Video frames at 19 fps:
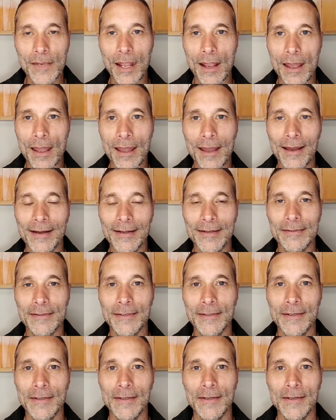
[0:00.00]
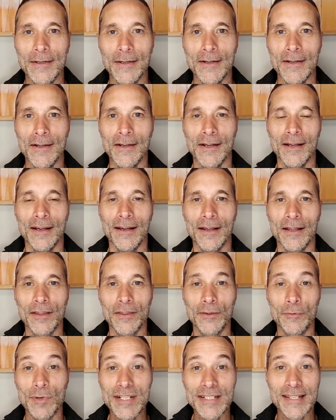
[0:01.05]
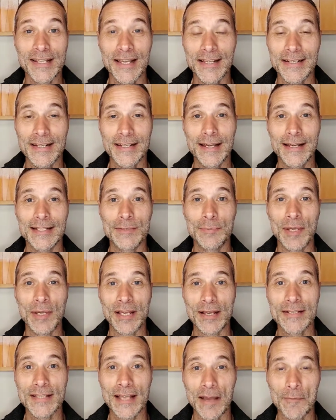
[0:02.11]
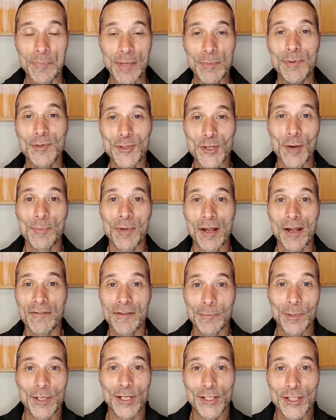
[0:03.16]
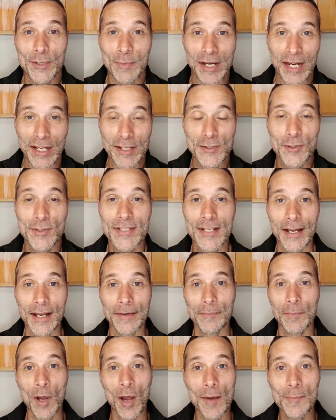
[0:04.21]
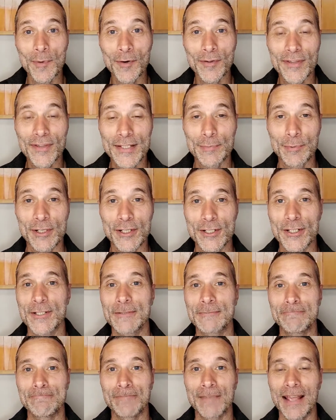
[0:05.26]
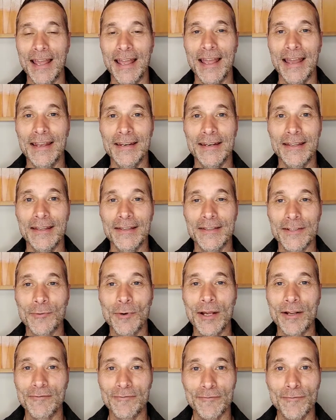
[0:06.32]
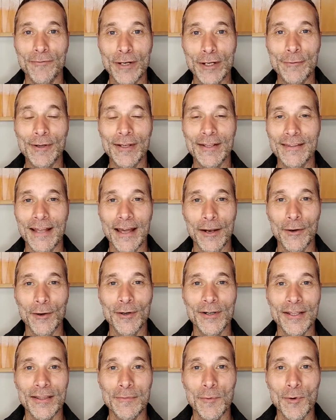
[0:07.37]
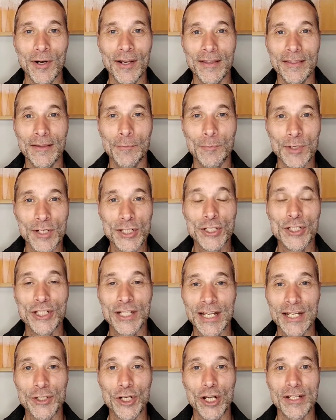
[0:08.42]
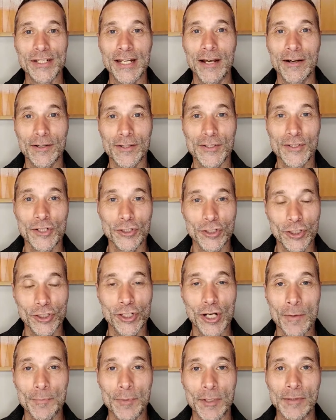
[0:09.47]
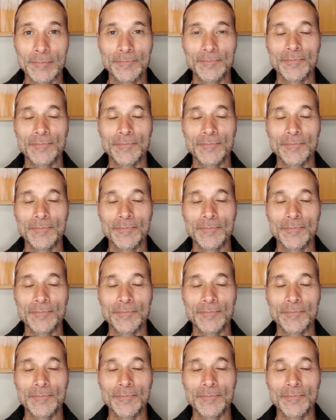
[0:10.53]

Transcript: And the reason they did that is because they had people jumping off the bridge committing suicide on both these bridges. And it's quite frequent that early in the morning the bridges get shut down because there's a jumper.